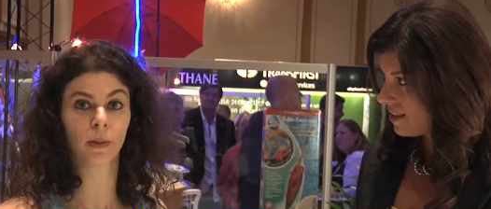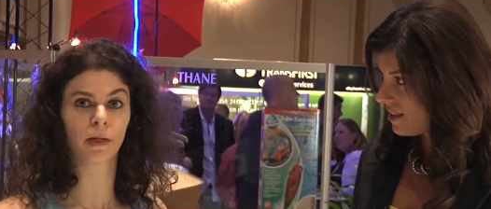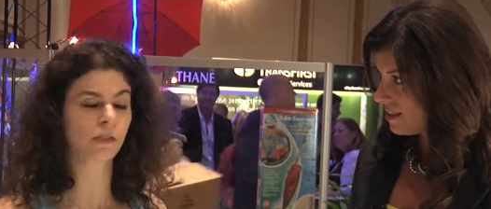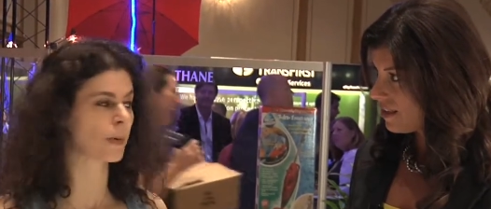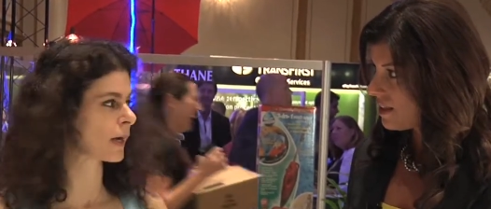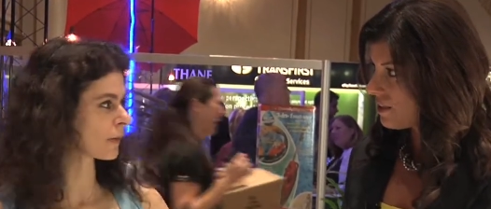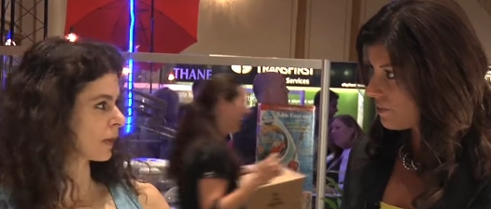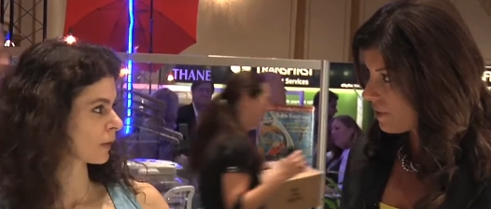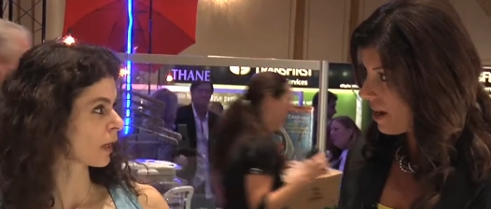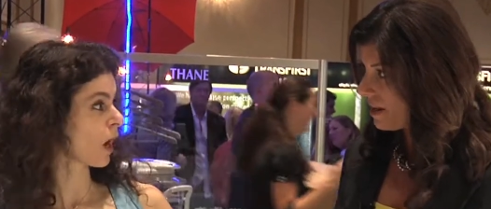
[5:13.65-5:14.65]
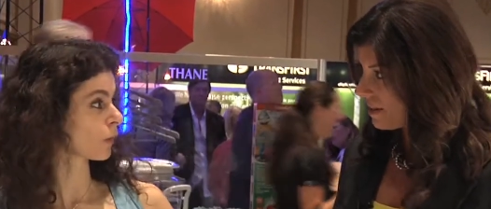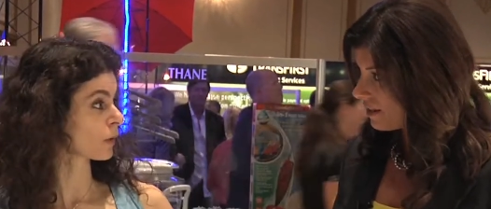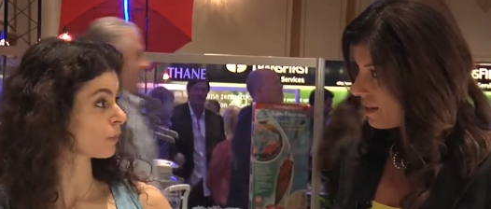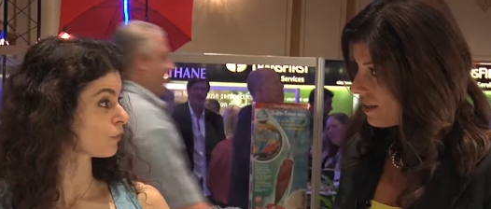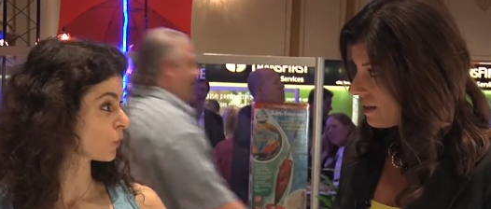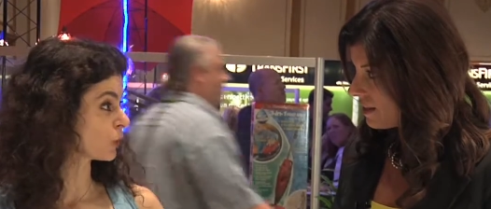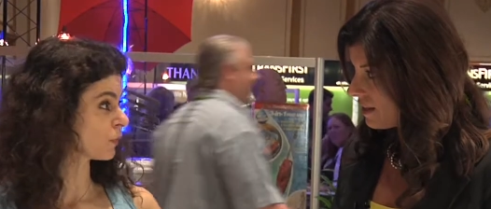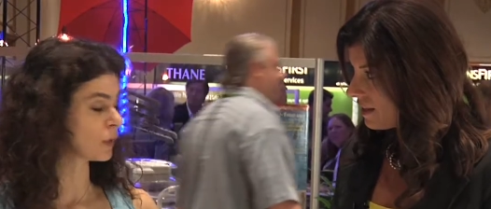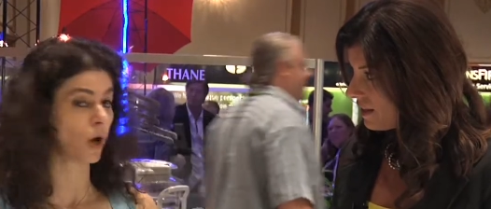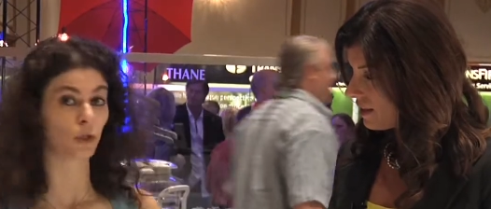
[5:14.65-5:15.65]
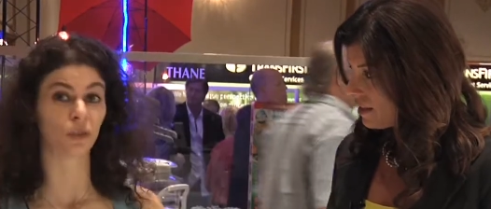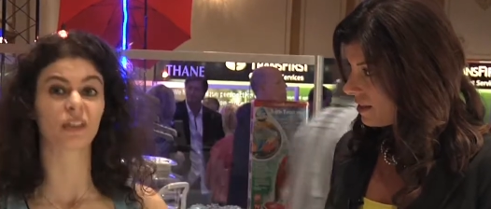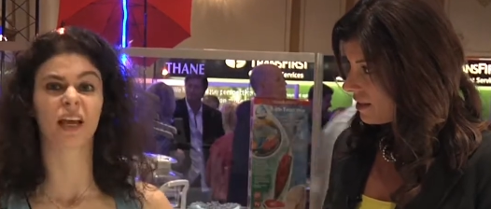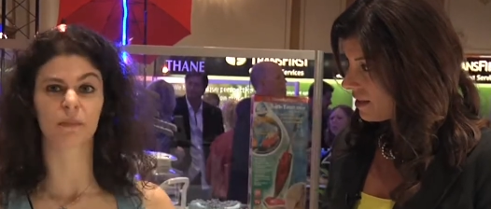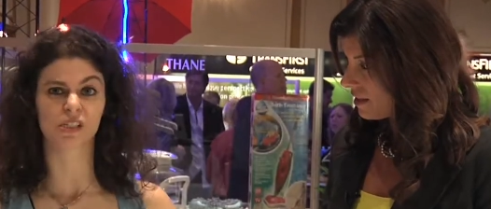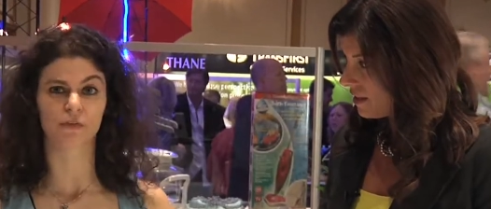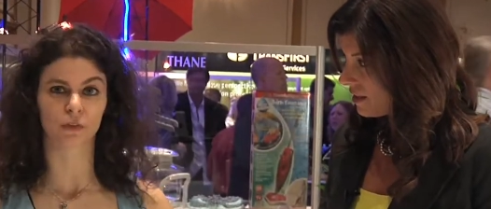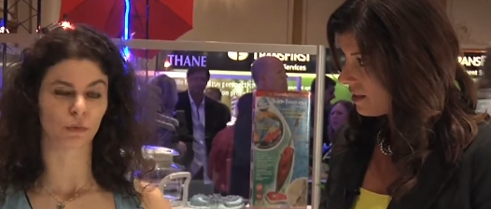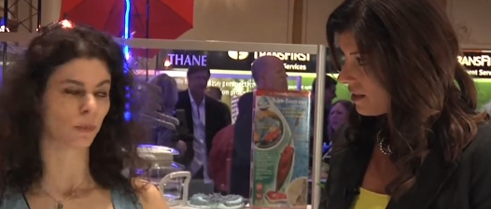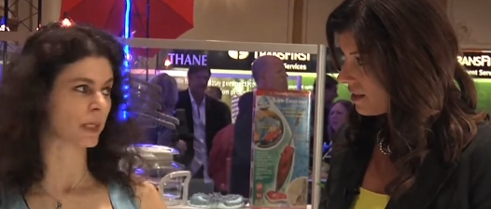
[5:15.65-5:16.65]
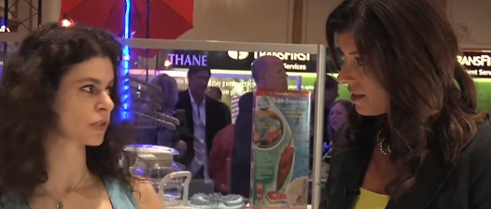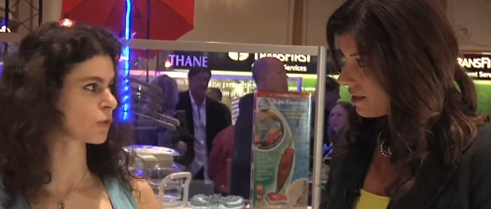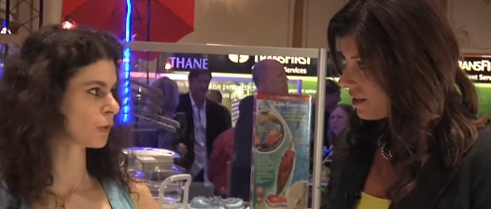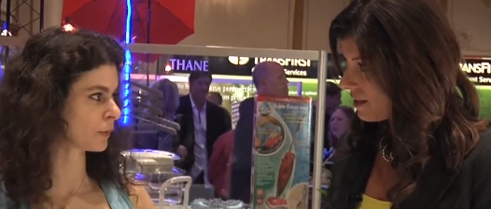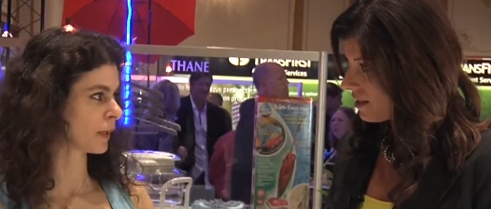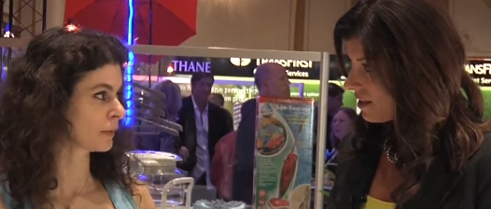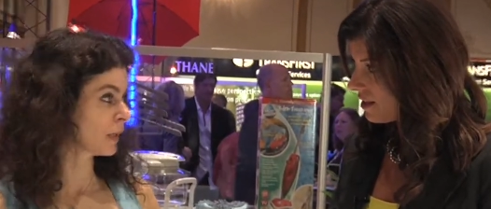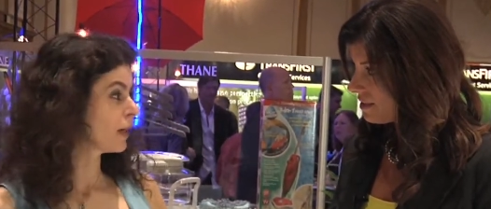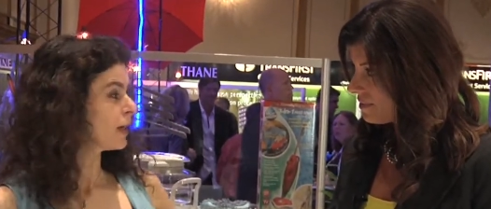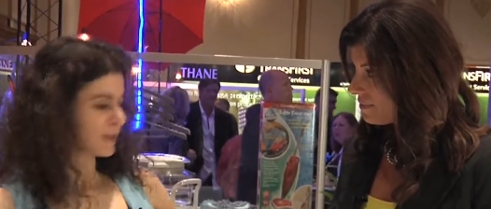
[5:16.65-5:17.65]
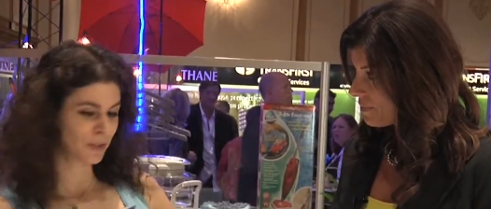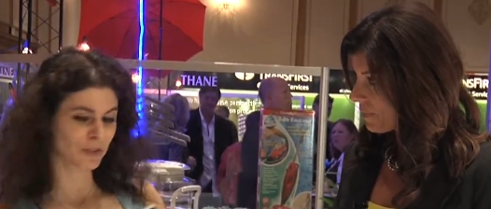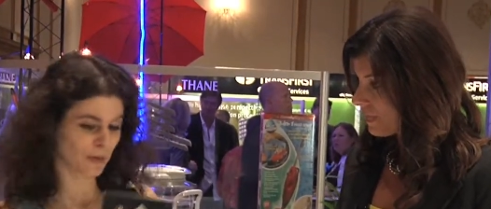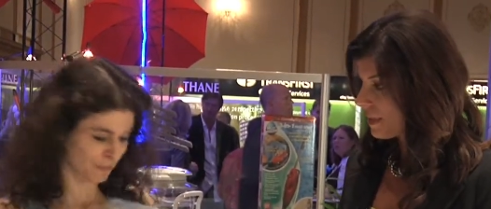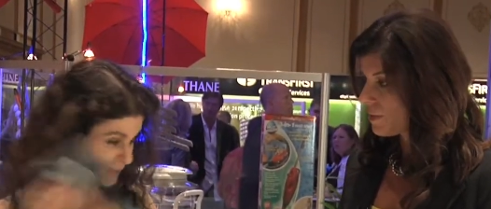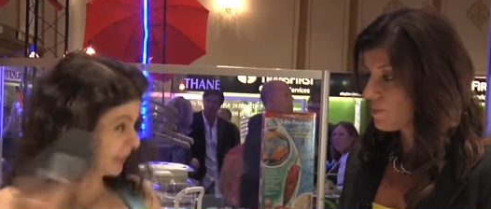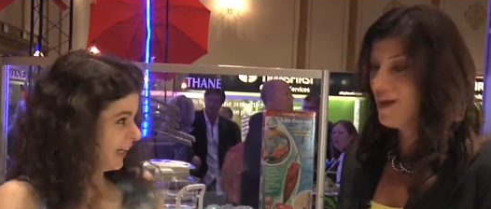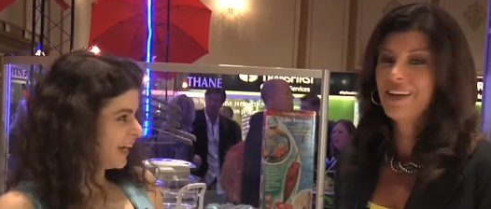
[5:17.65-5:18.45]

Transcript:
Speaker 1: pants pocket, they're right. gone with it before you even know. You're in the embassy for three weeks screwing around. Excuse my fridge.